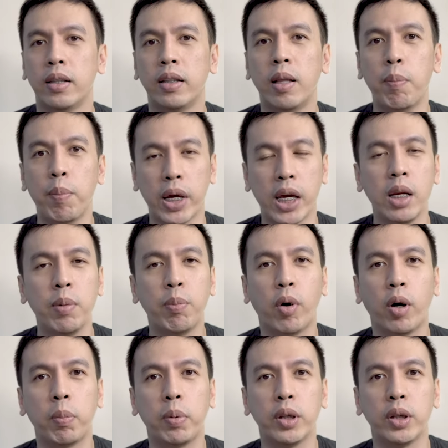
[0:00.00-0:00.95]
the main
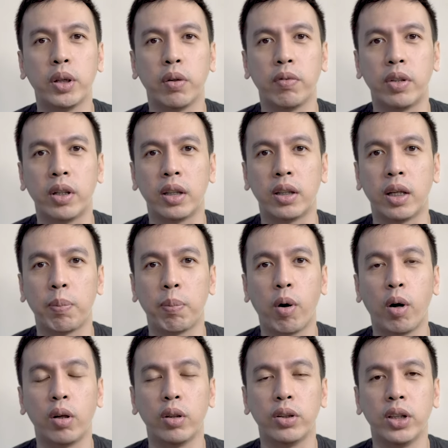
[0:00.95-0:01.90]
purpose of the
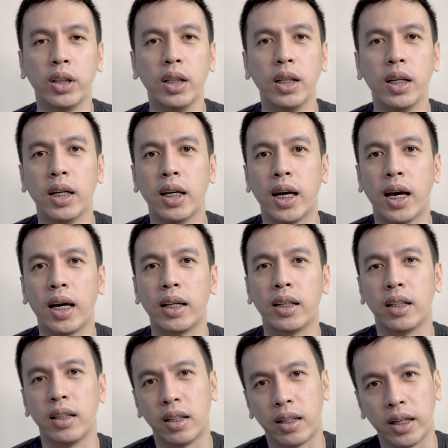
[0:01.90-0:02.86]
typology and
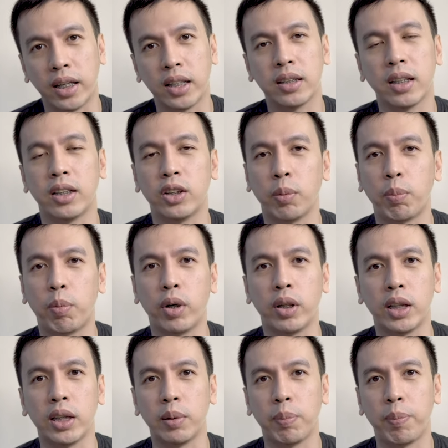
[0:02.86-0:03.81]
then the rest are
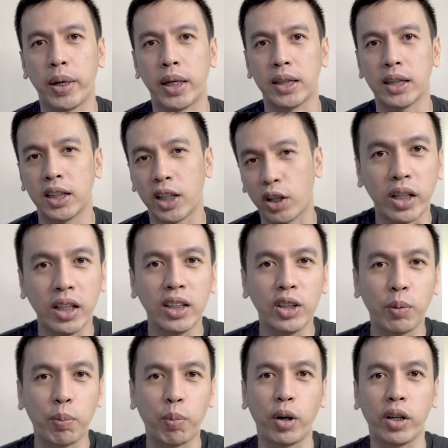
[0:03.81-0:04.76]
supporting spaces in the
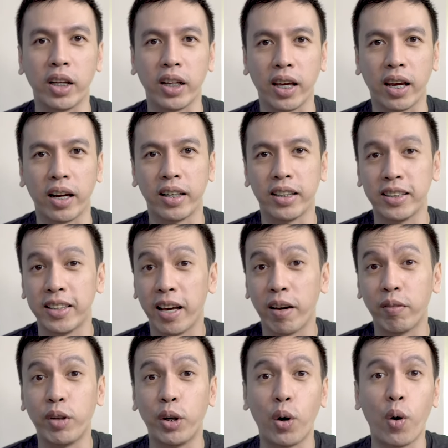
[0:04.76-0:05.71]
supporting areas they
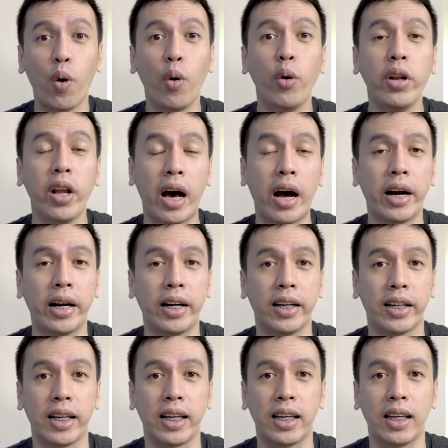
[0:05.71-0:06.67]
have their own
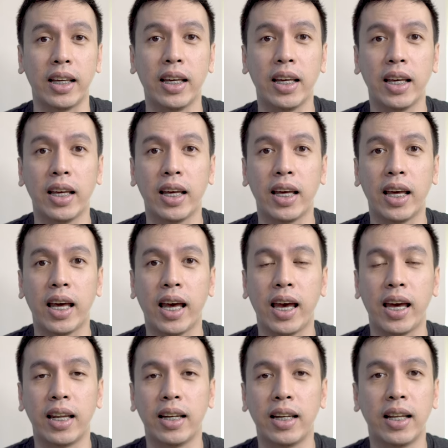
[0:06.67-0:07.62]
hierarchy
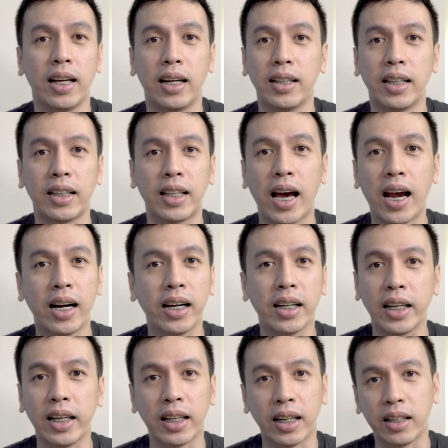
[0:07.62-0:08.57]
and uh, the
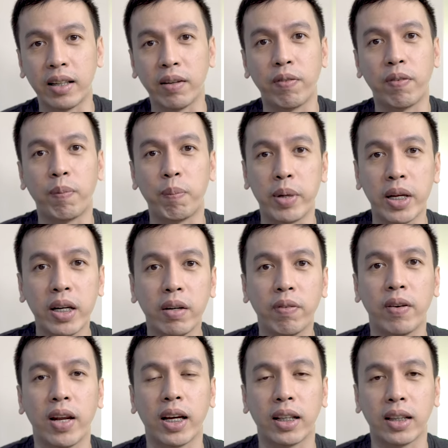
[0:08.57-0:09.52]
hierarchy can ref be
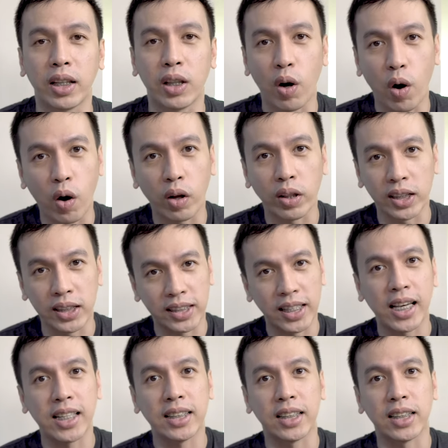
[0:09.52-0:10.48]
reflected on the
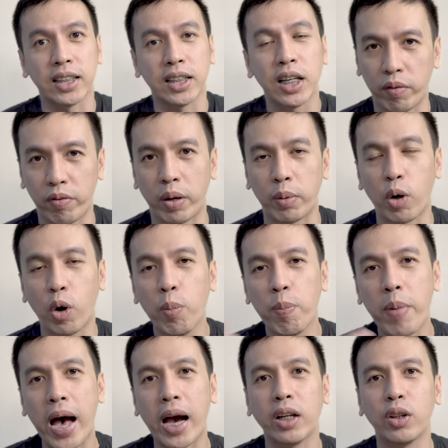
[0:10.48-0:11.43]
sizes. If I go
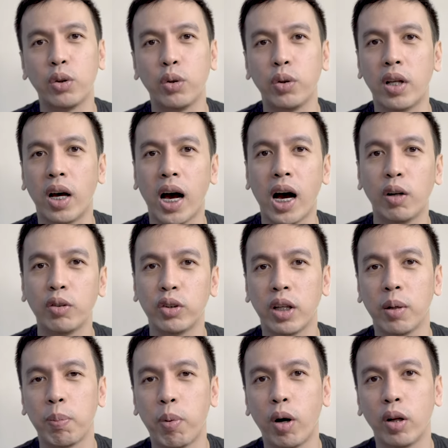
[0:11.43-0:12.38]
back to the house
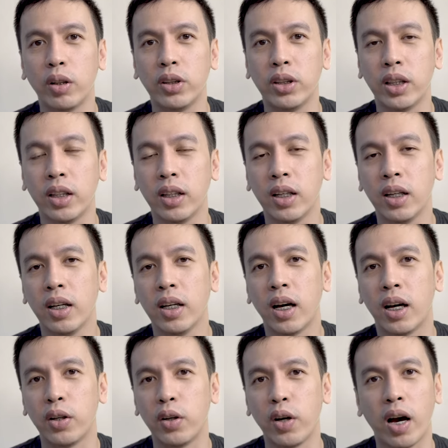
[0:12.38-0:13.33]
typology,
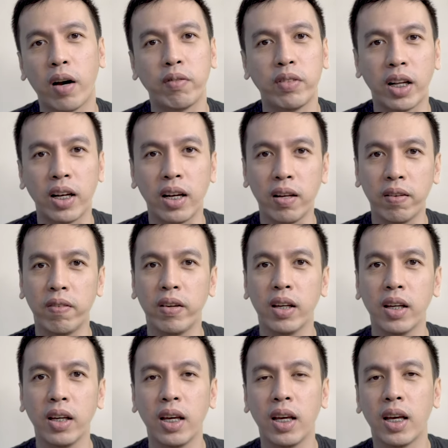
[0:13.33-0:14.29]
you have the
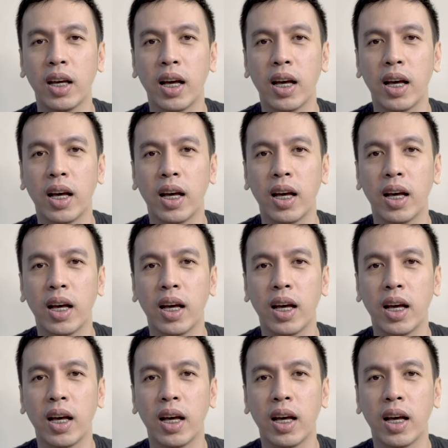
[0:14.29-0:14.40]
living